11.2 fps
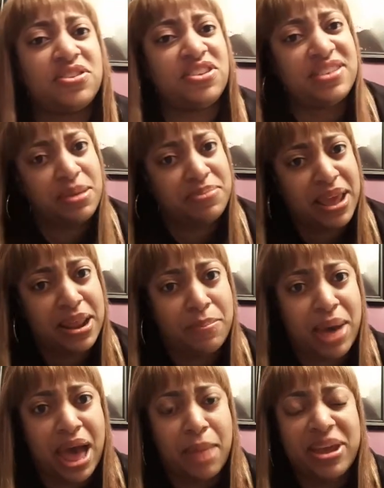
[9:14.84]
So just
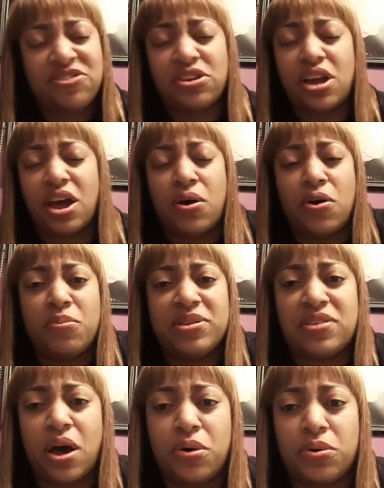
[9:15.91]
keep that in mind. Make sure your
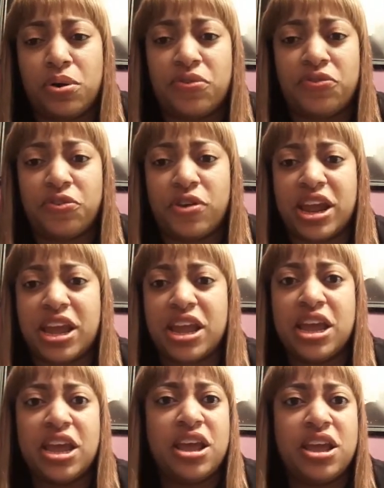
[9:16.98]
home is odor
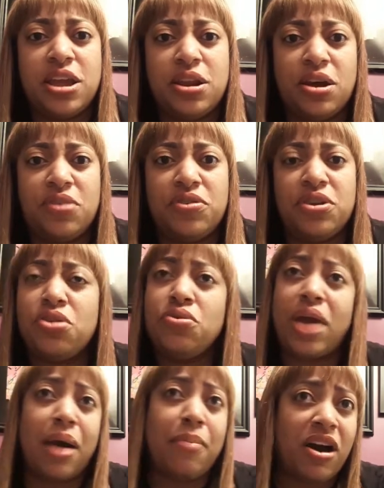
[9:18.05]
free.
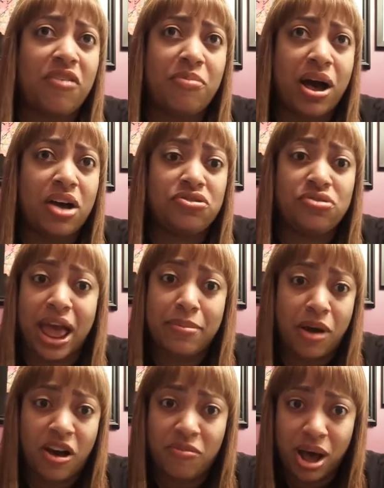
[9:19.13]
If you got
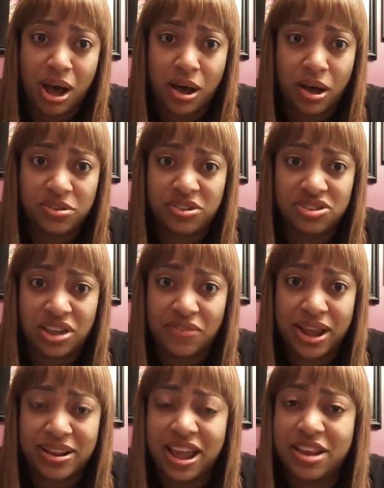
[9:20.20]
mothballs, you like
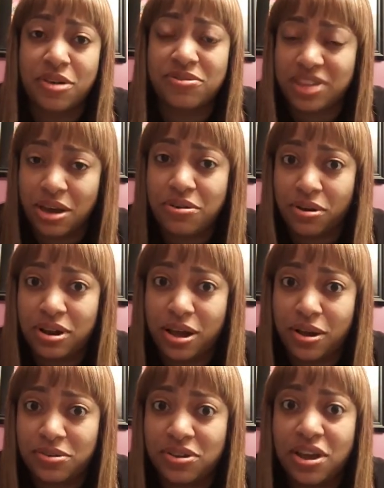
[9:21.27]
mothballs and stuff like that, don't sell
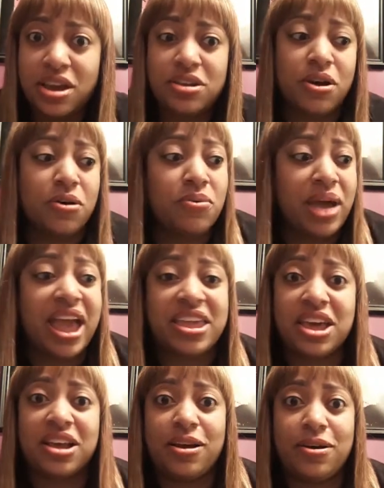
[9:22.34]
no clothes.
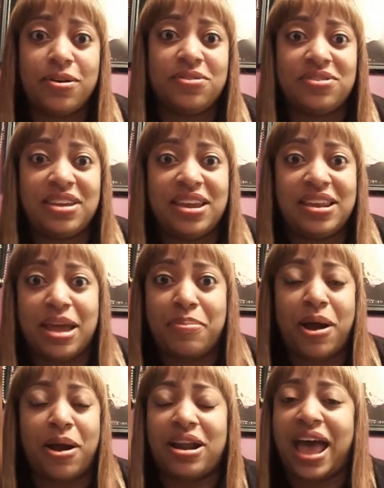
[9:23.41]
Don't have your clothes
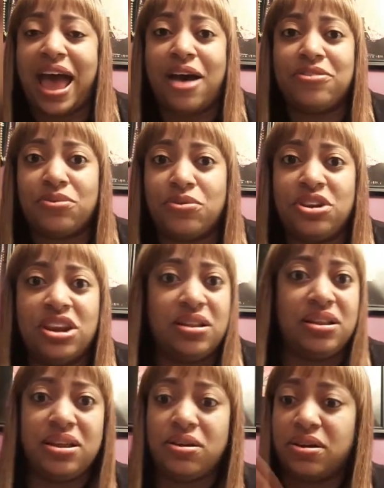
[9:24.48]
in that part of the house,
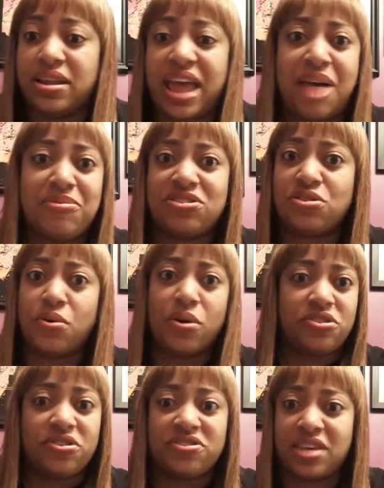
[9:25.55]
or you need to have
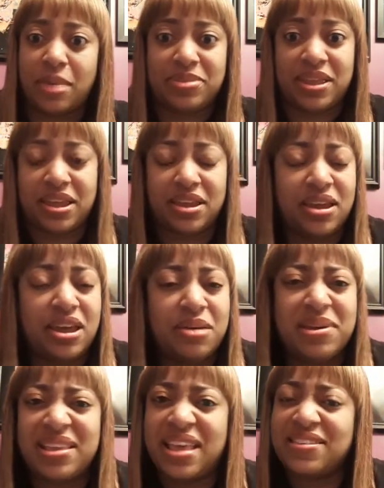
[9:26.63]
a storage or
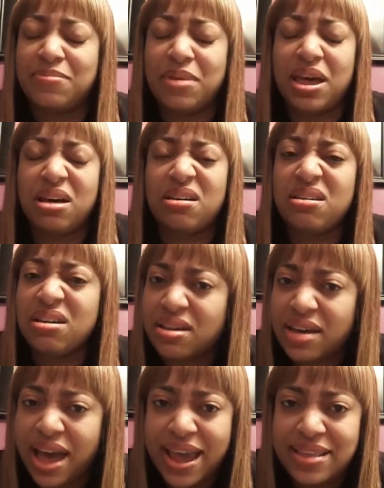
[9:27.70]
something. Because that smell,
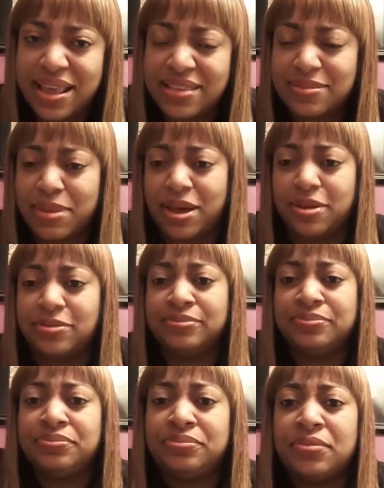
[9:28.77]
I hate that
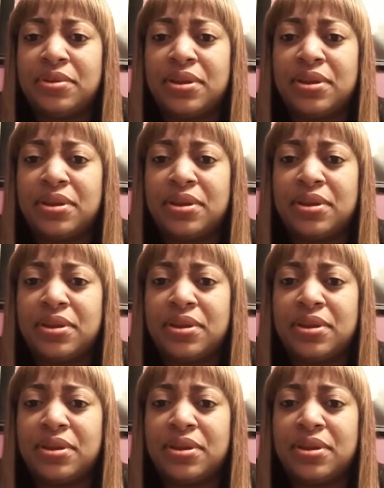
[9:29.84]
smell.